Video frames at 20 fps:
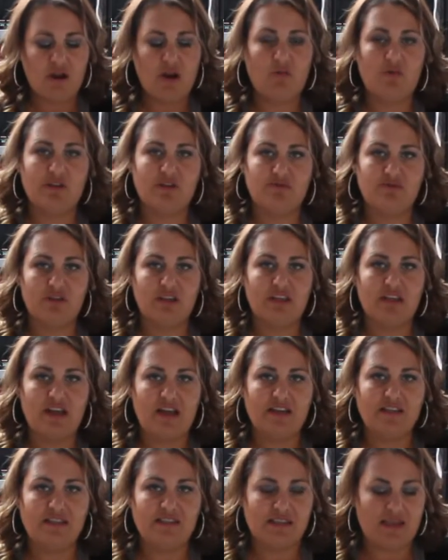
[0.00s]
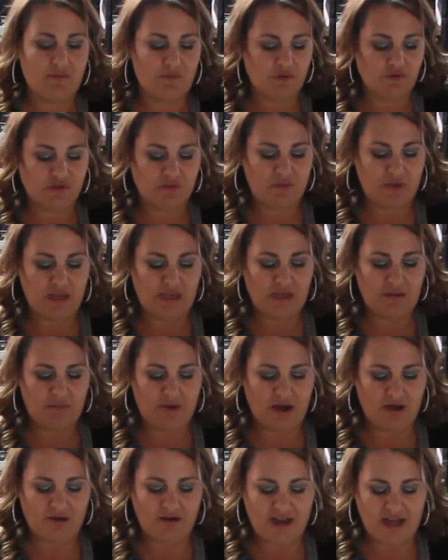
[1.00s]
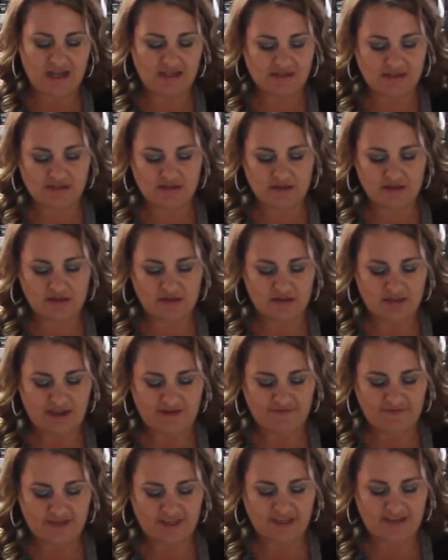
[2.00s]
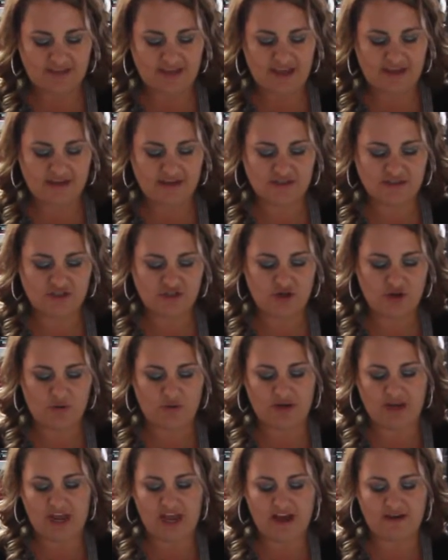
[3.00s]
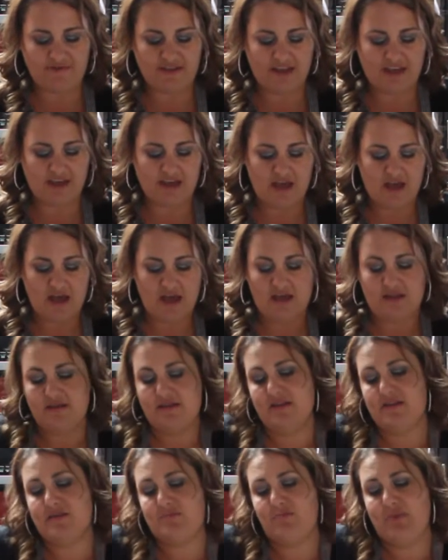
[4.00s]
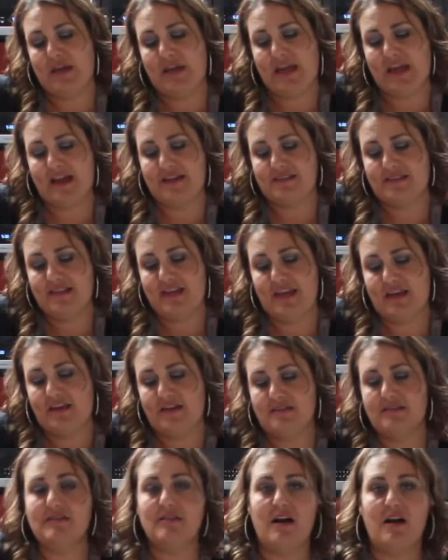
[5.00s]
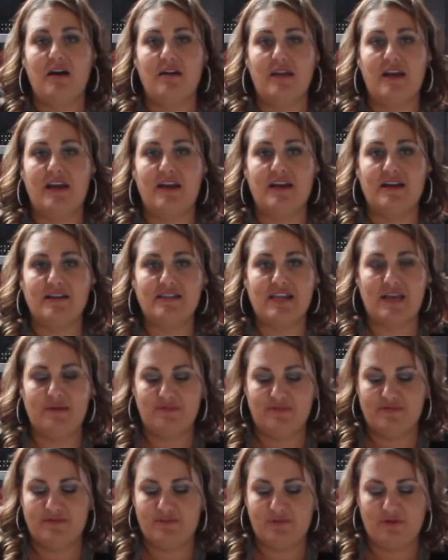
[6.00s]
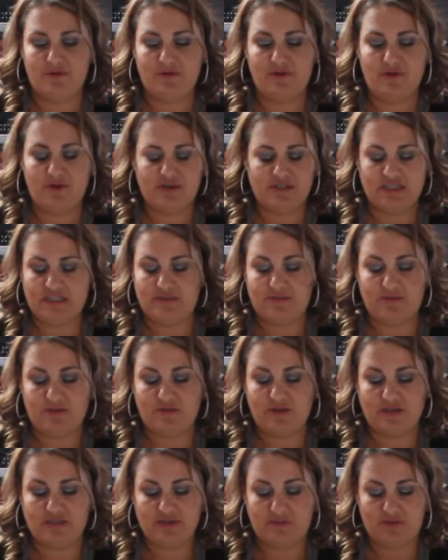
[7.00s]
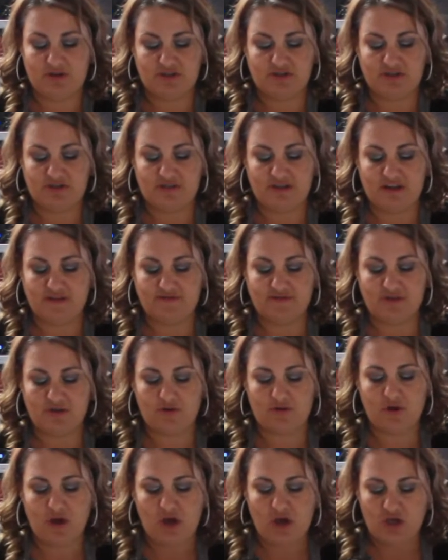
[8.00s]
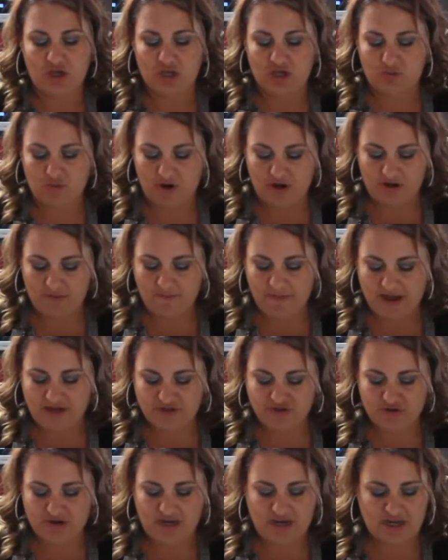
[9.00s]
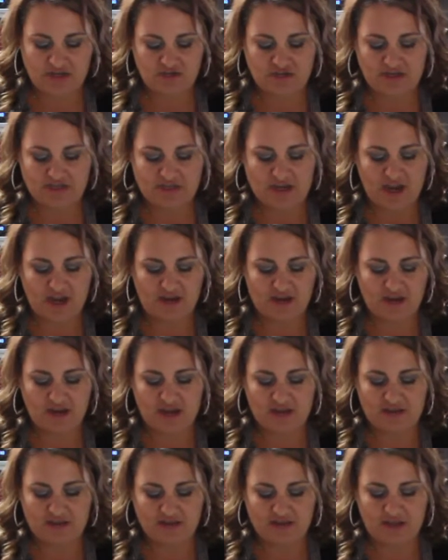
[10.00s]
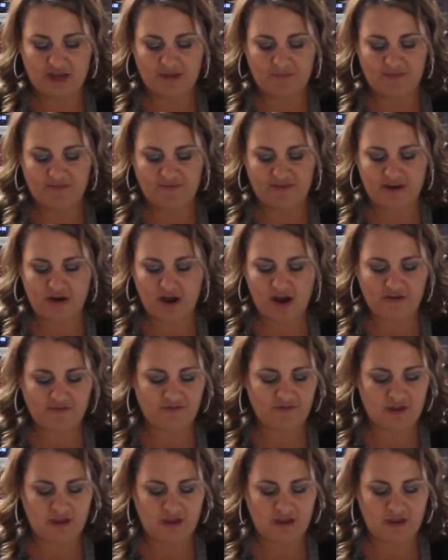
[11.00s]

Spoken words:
And what's really nice is that most baking powder has this little leveling thing, because you don't want to have like this big ass thing is not like a tablespoon, or a teaspoon, that's a bunch of stuff. So you want to measure it and just kind of cut the top of it off.